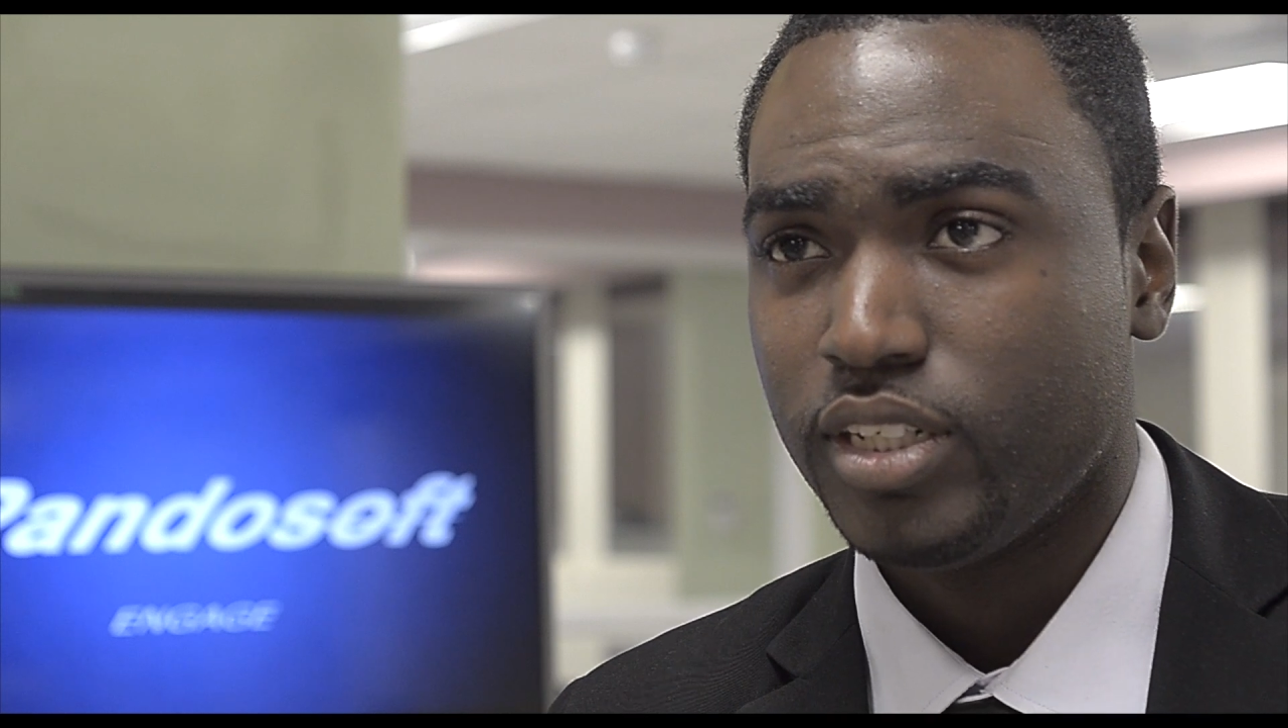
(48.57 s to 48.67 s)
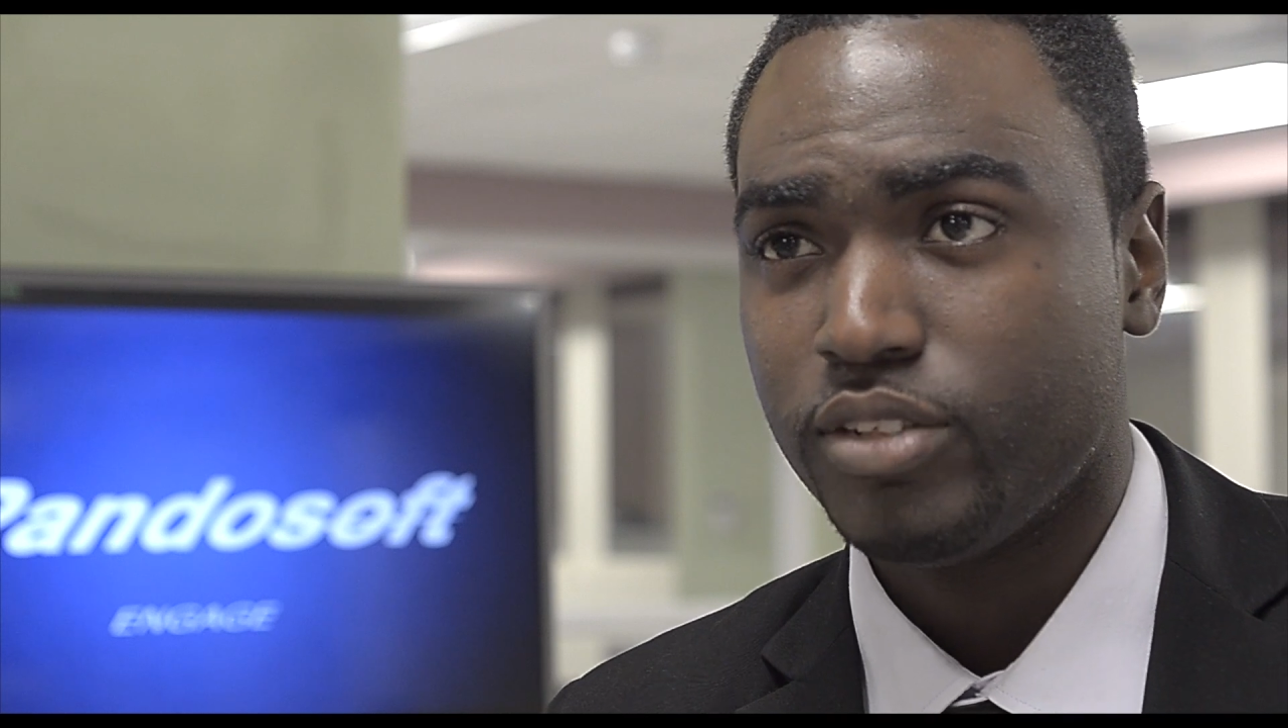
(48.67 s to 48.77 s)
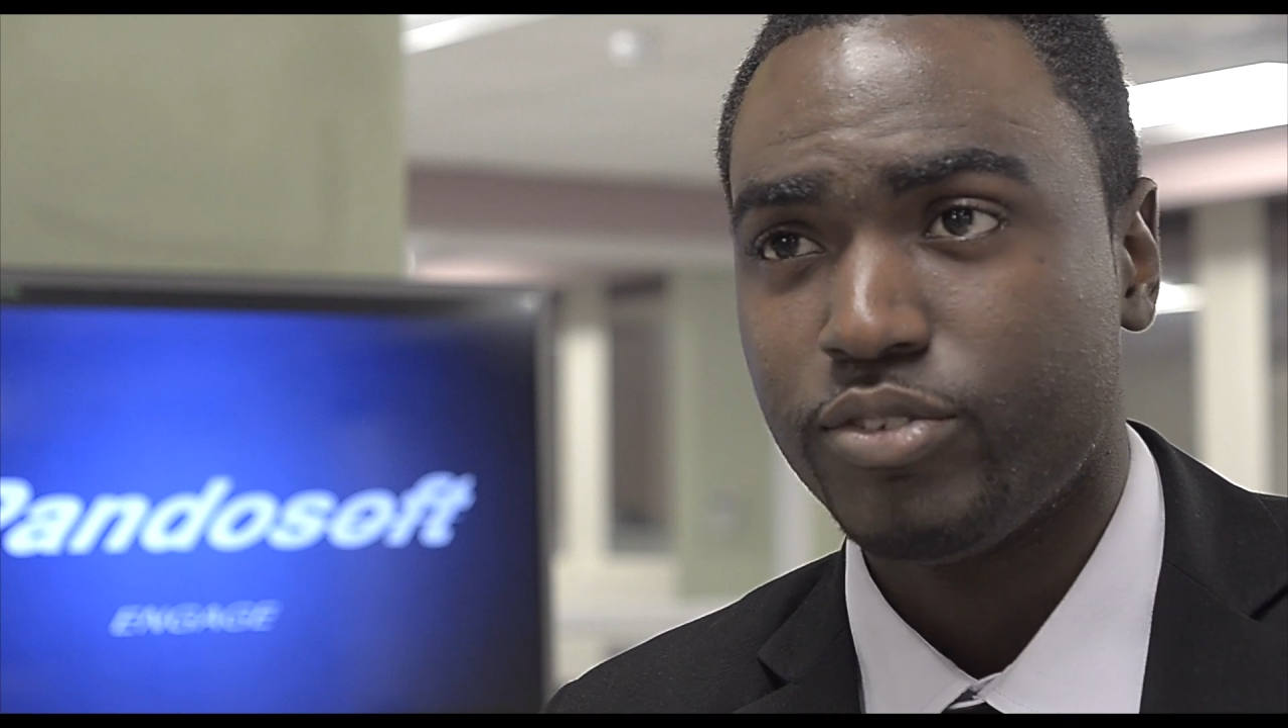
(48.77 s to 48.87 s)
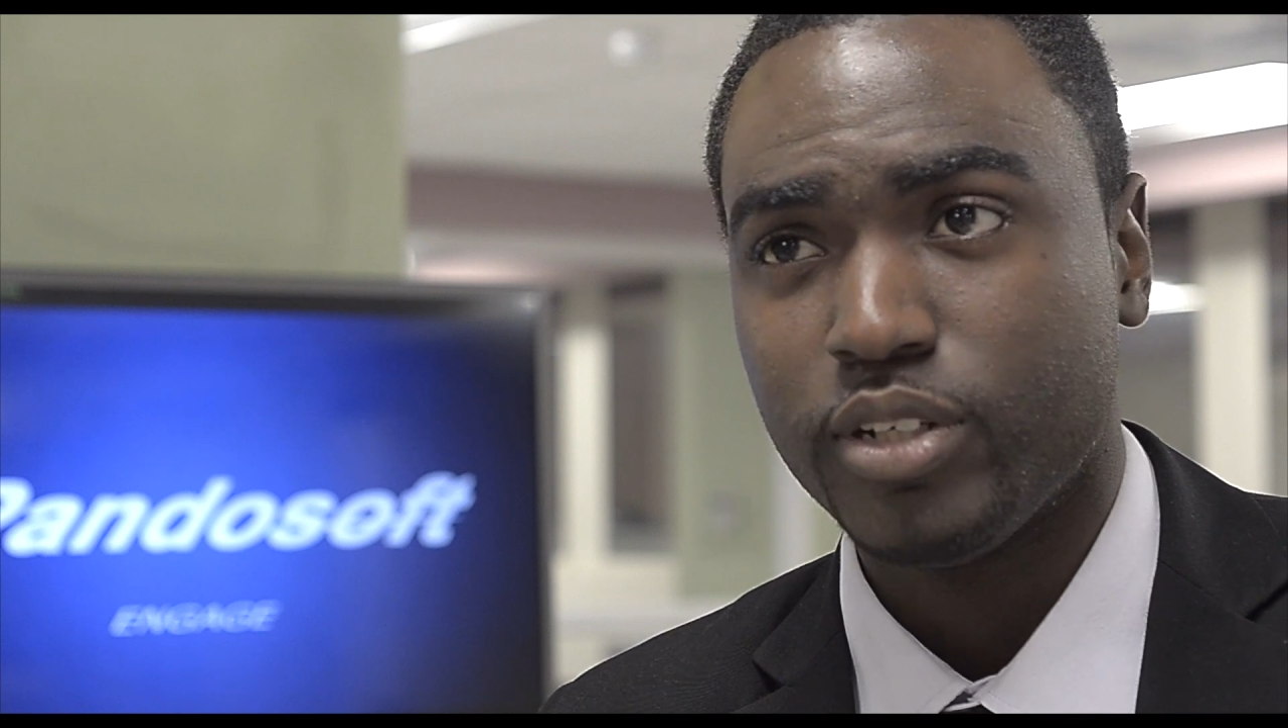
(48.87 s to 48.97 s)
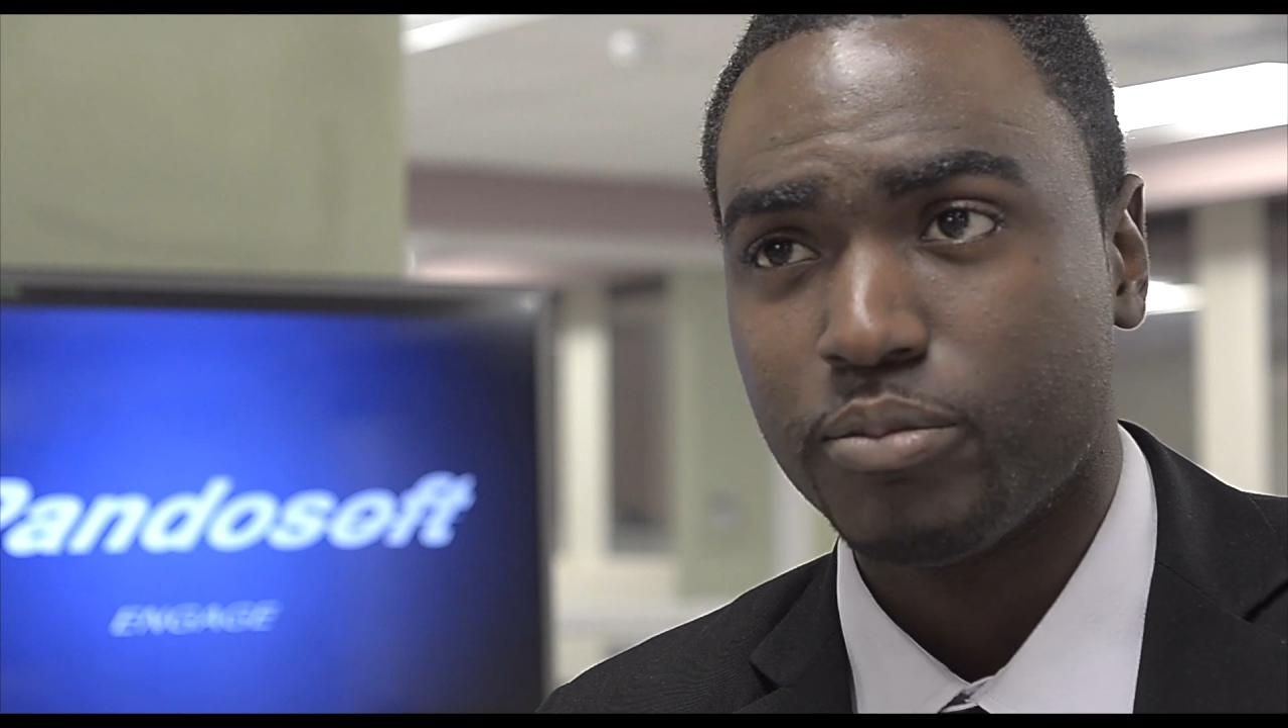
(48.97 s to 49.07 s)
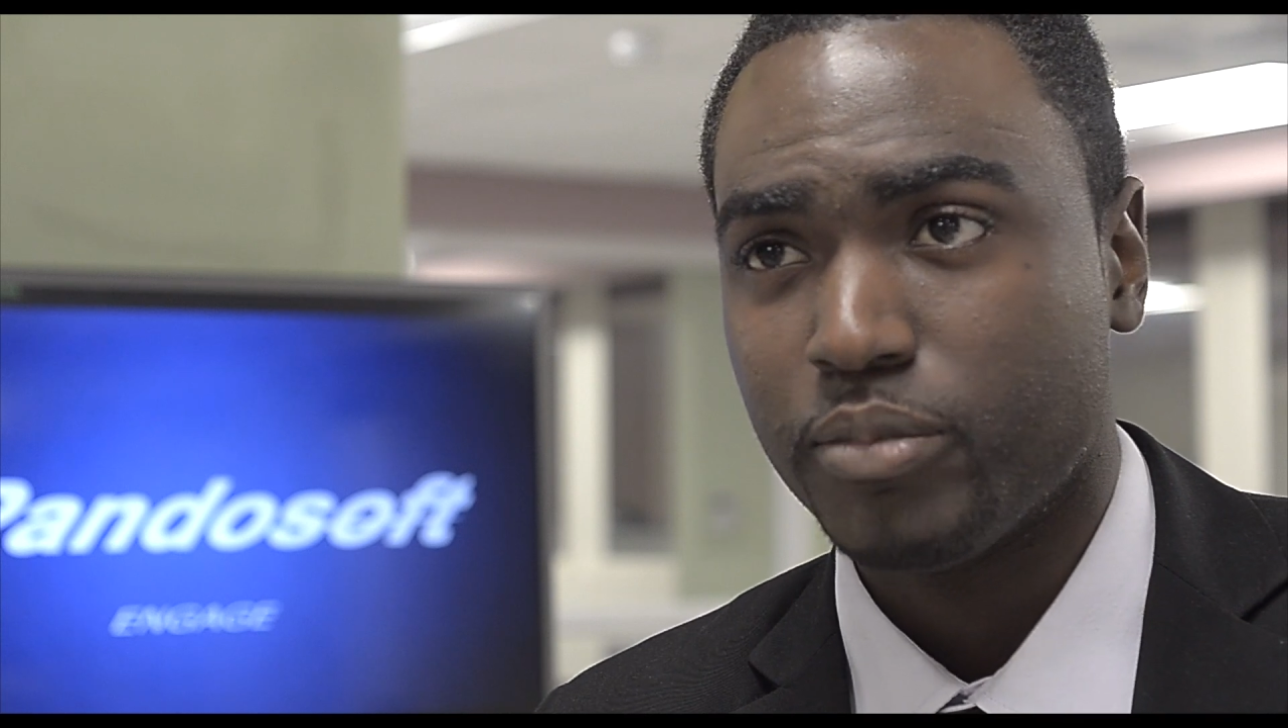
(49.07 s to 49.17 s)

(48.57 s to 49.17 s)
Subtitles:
event